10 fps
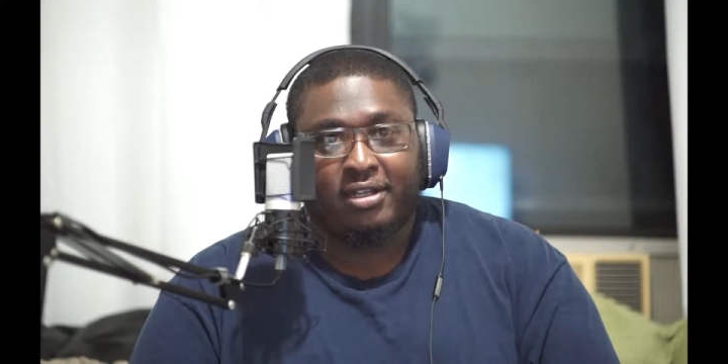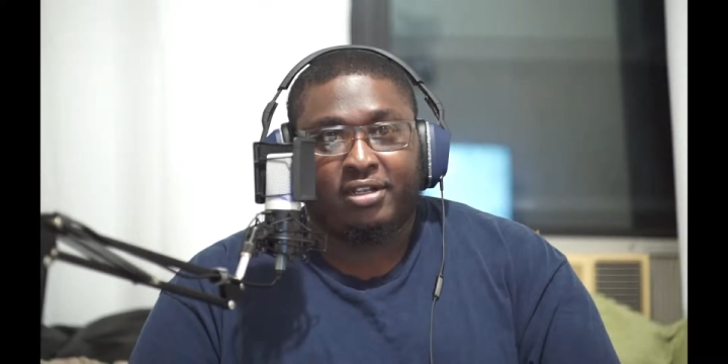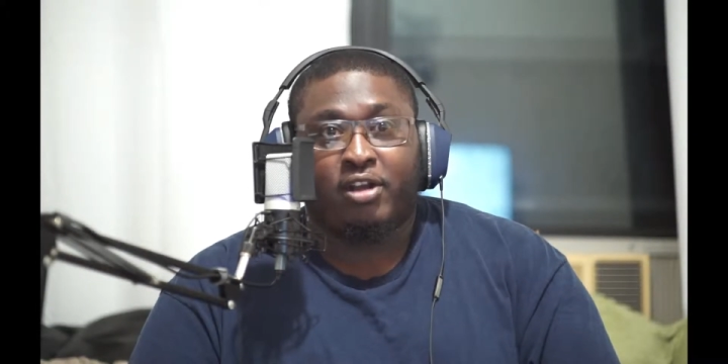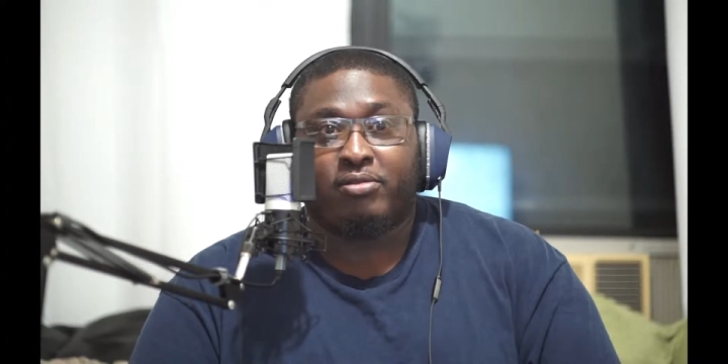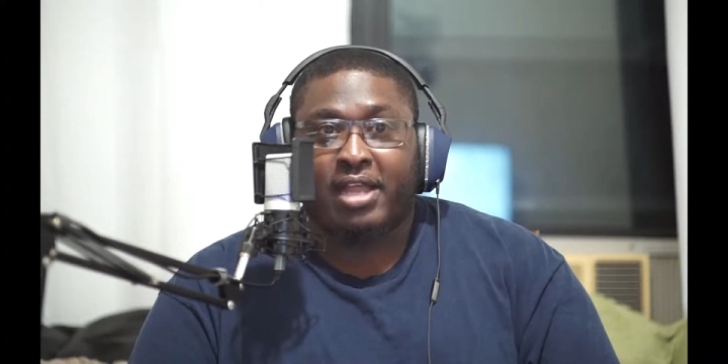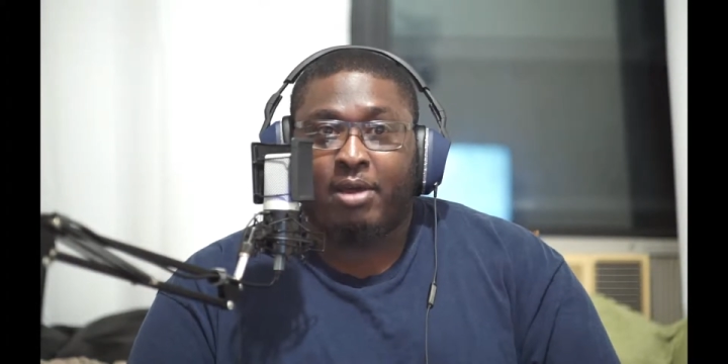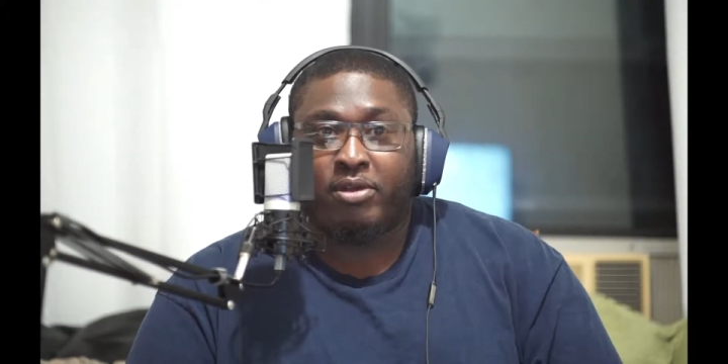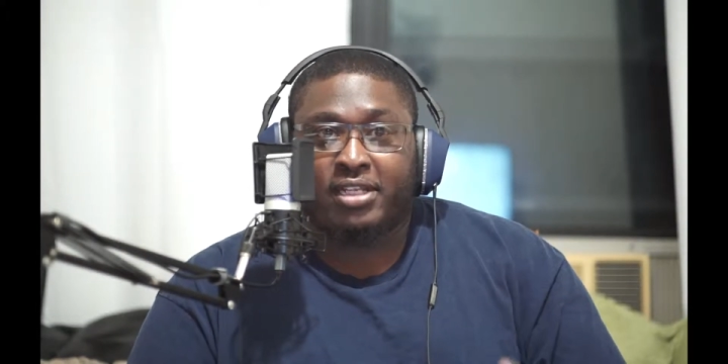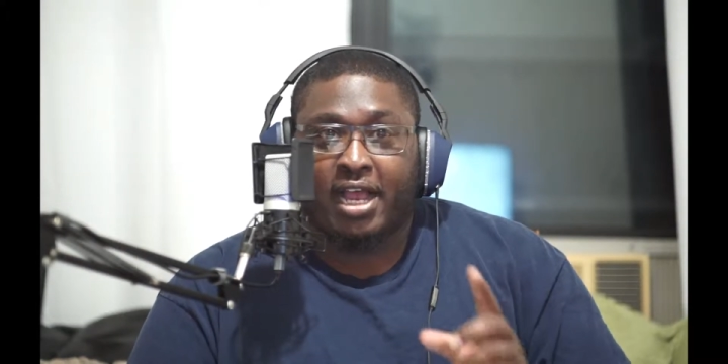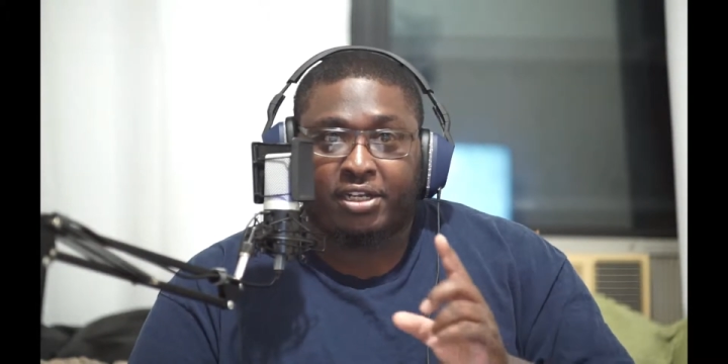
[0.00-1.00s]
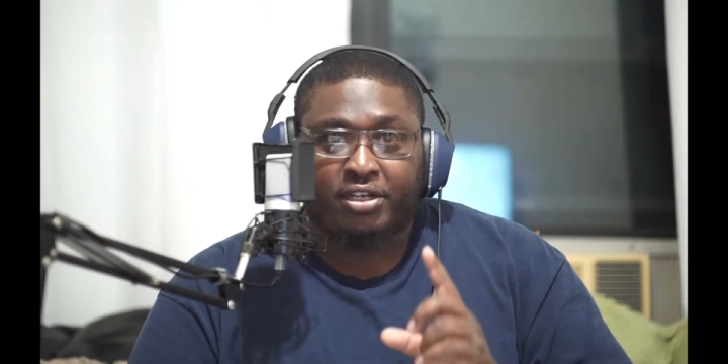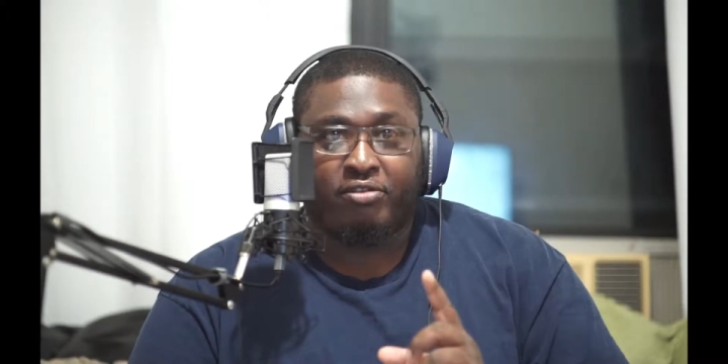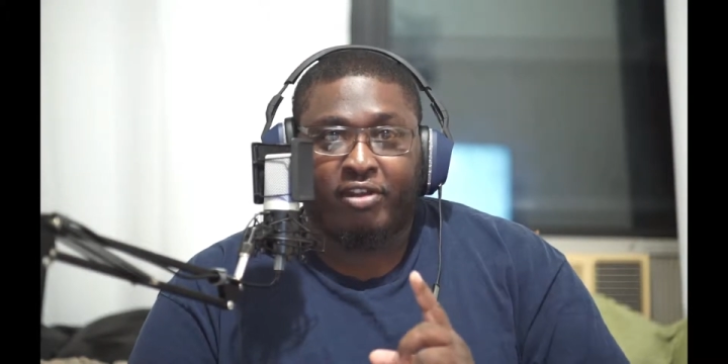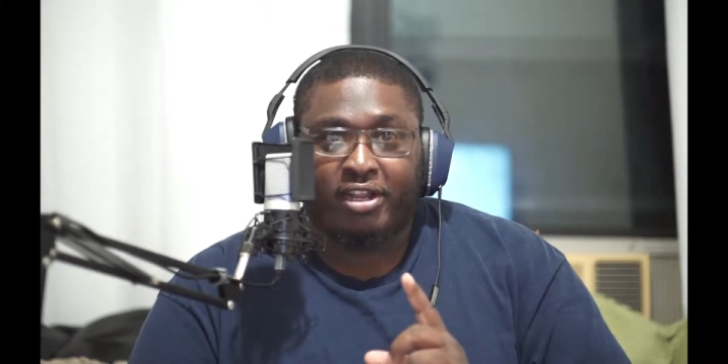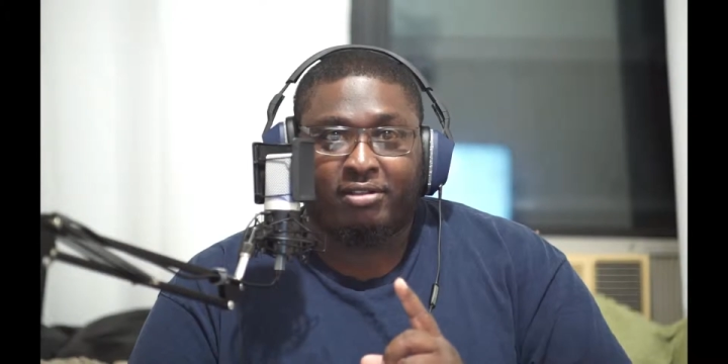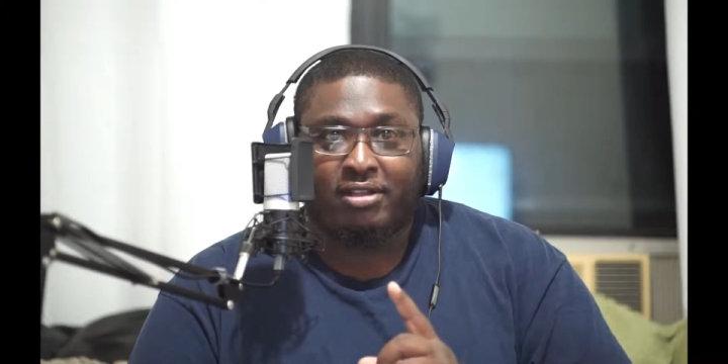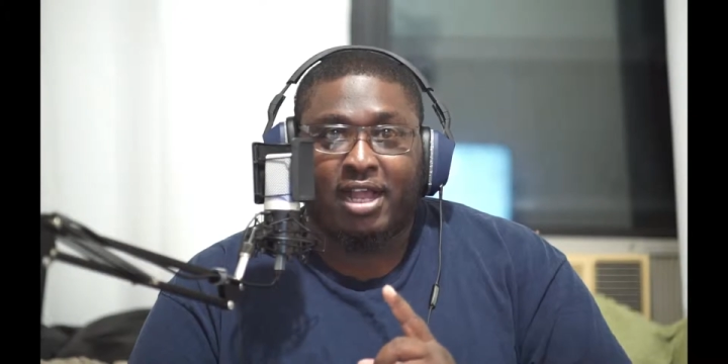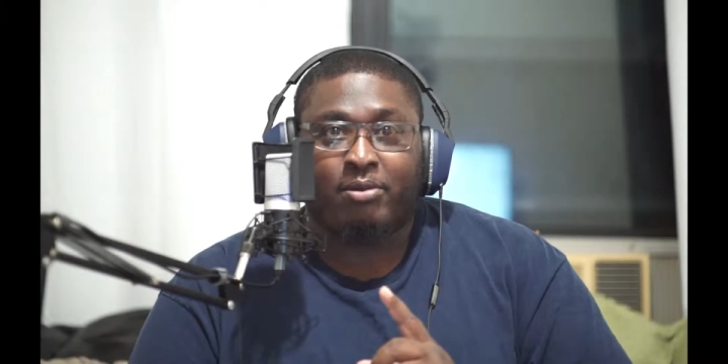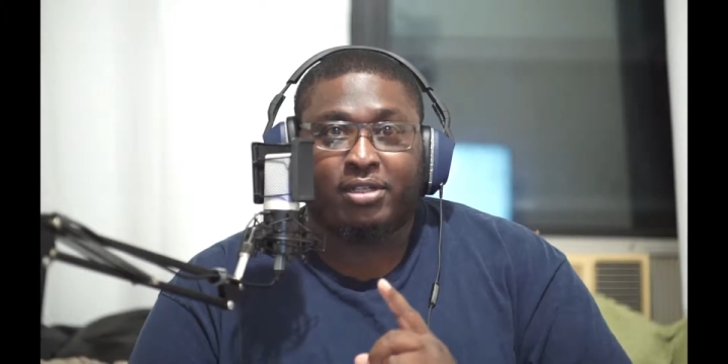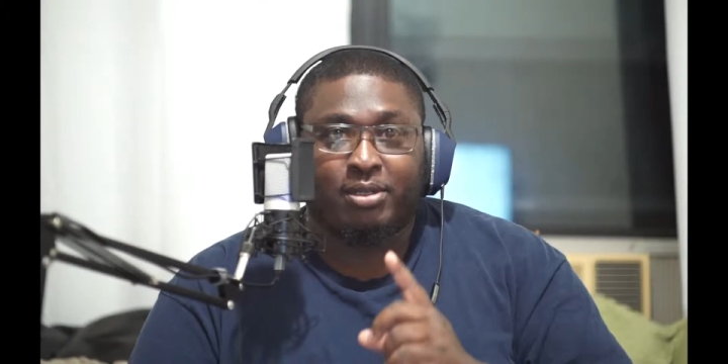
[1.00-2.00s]
Now that was actually great.
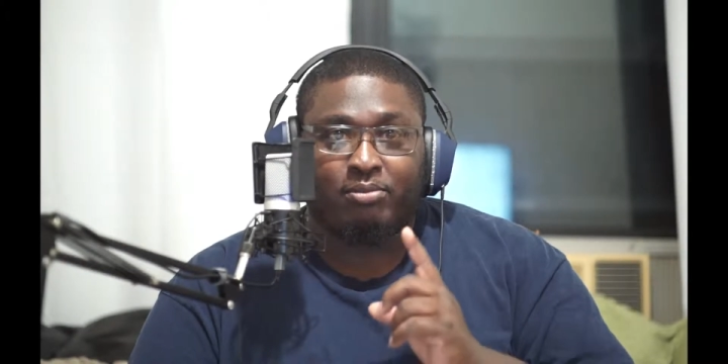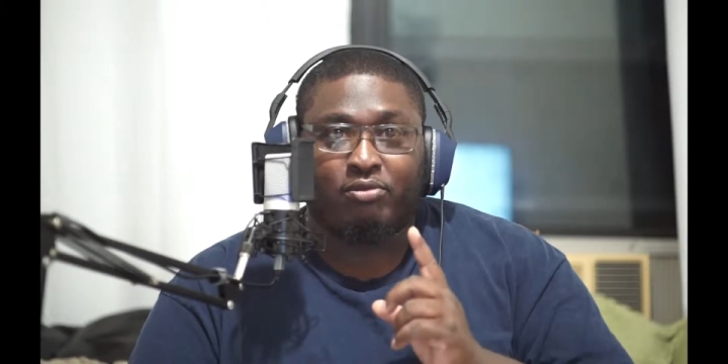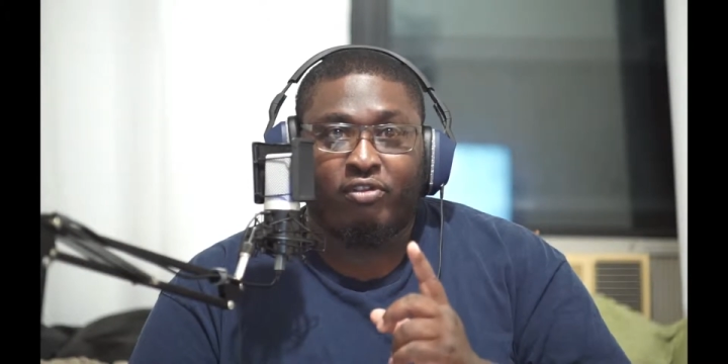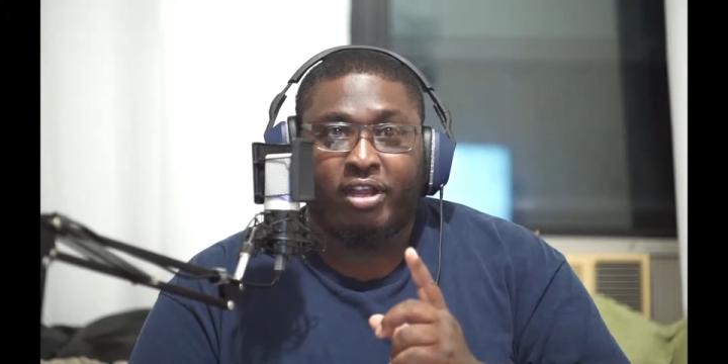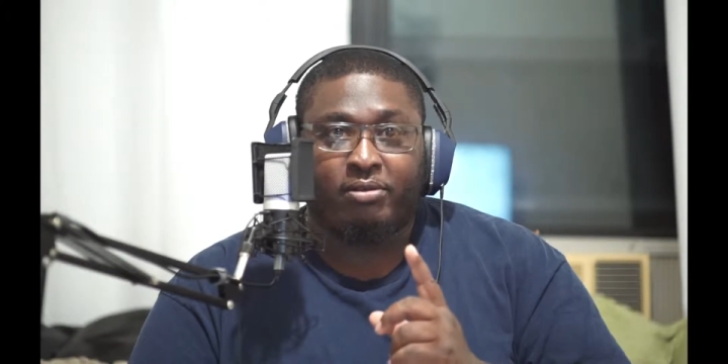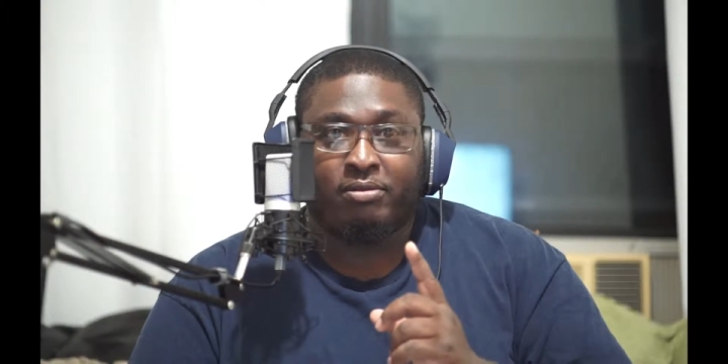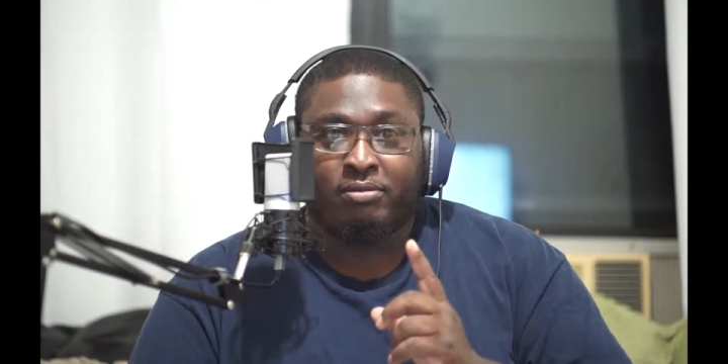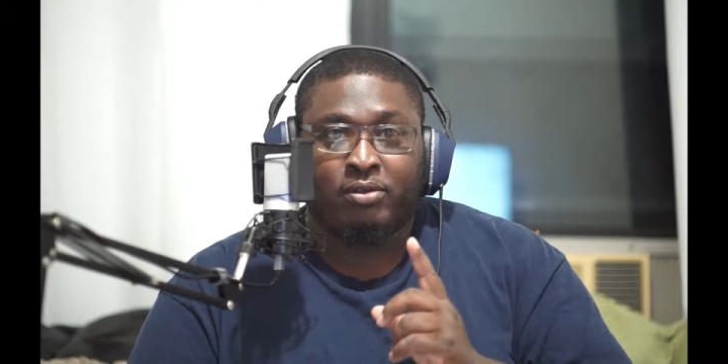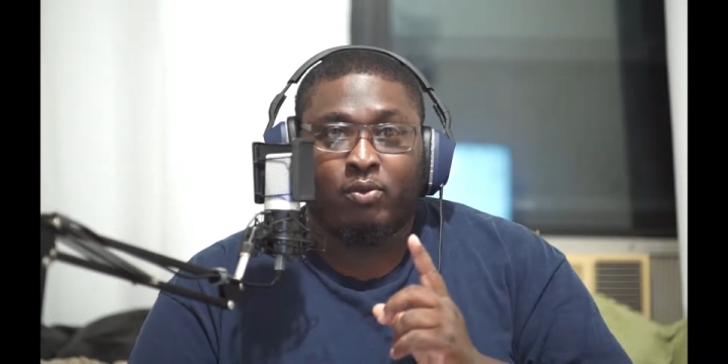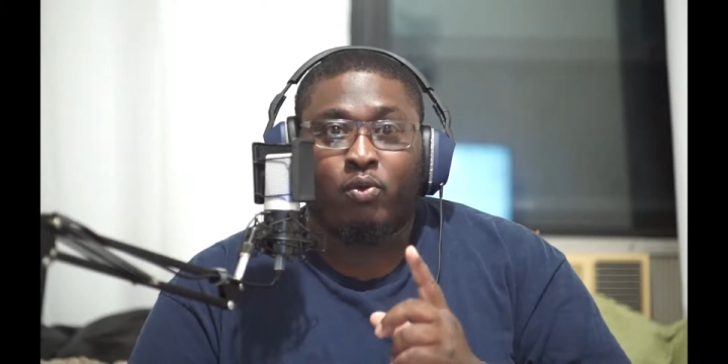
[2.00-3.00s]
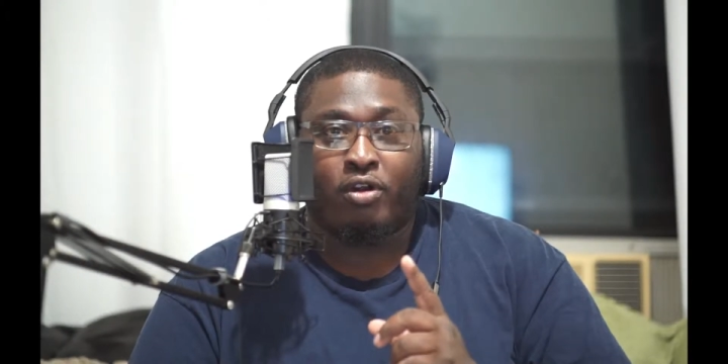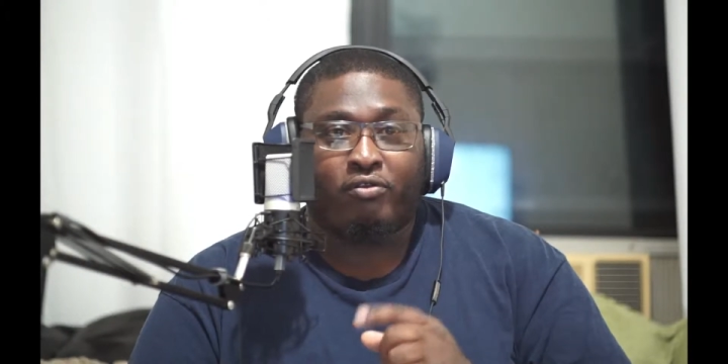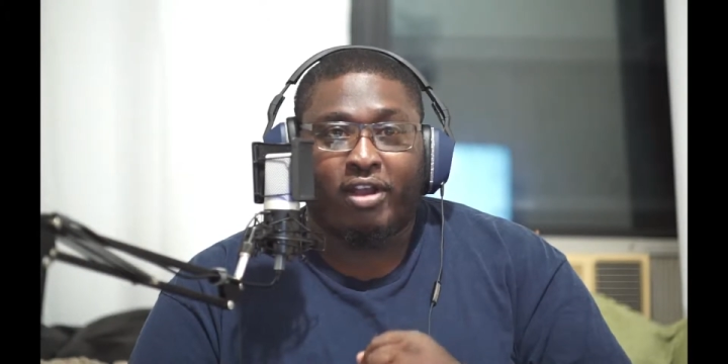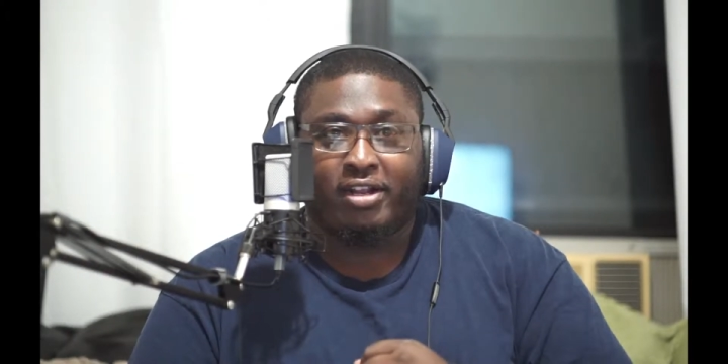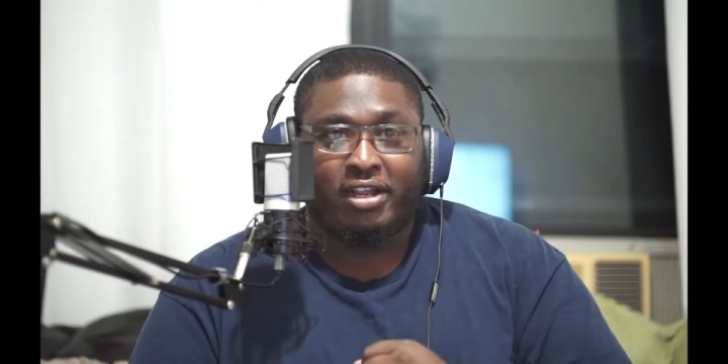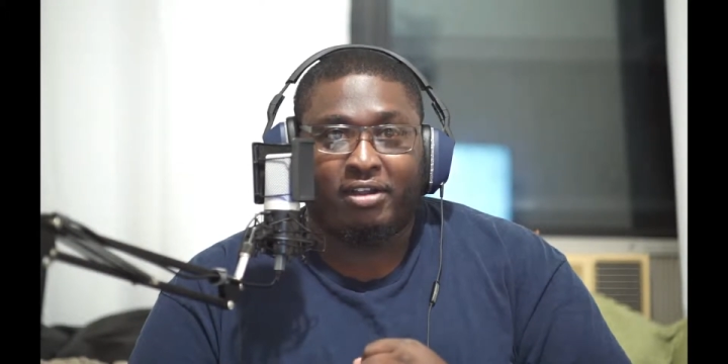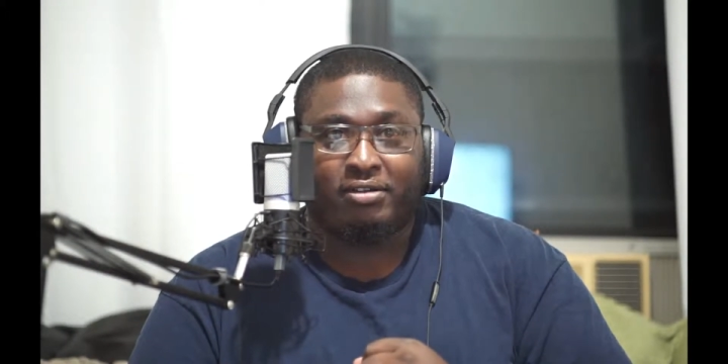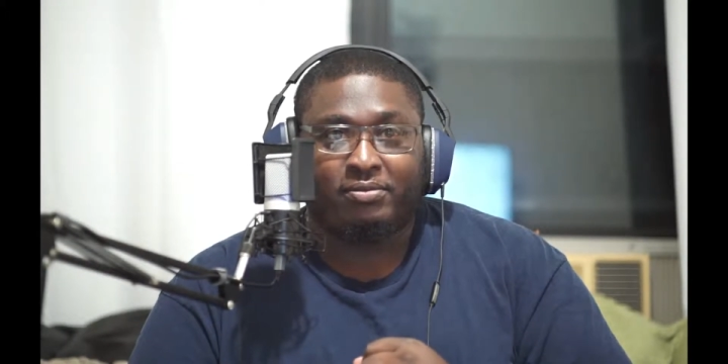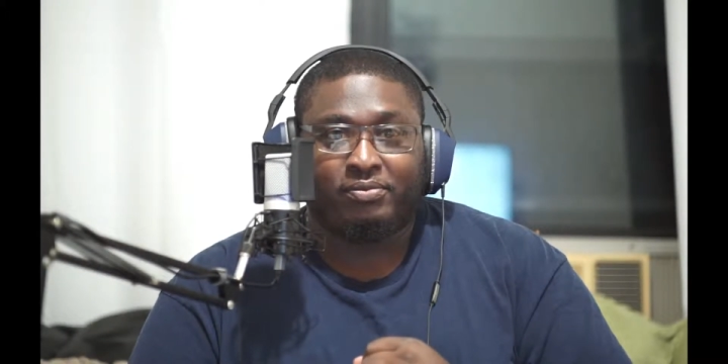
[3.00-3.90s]
That was some great work right there.